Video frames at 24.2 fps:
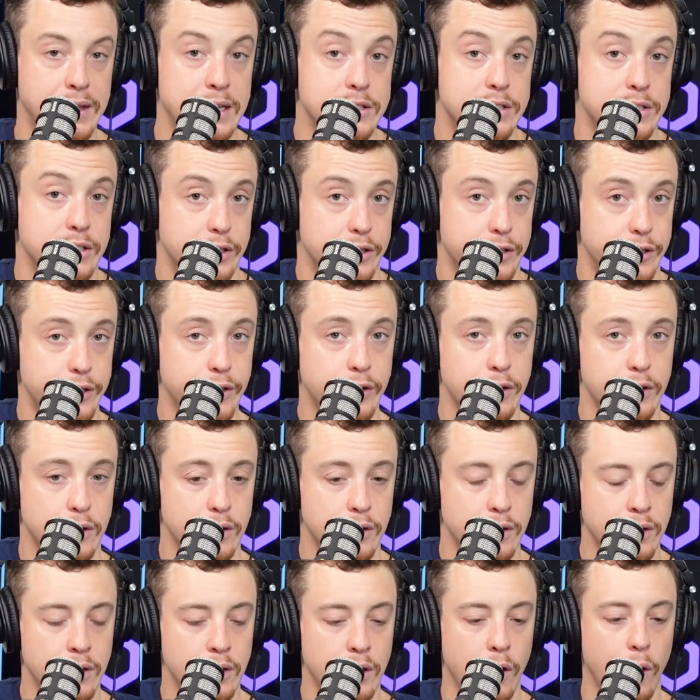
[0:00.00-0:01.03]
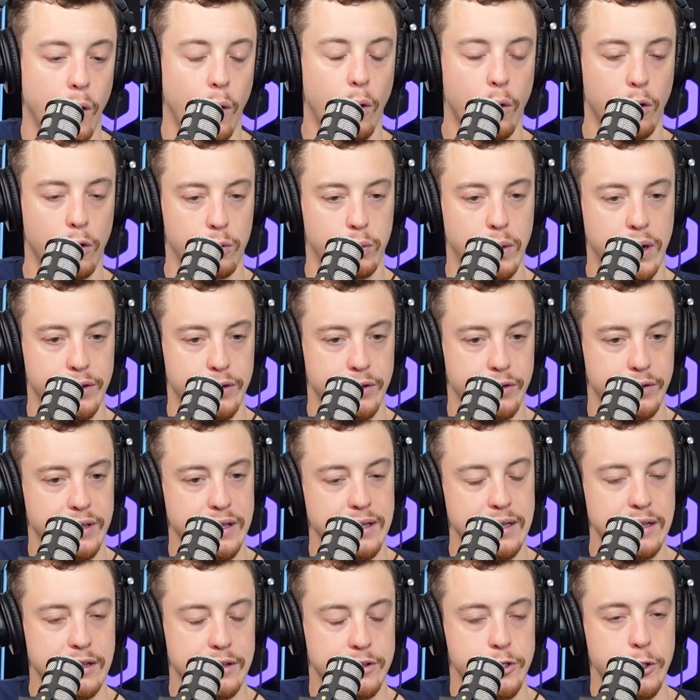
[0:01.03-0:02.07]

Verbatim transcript: secure or whether the ETH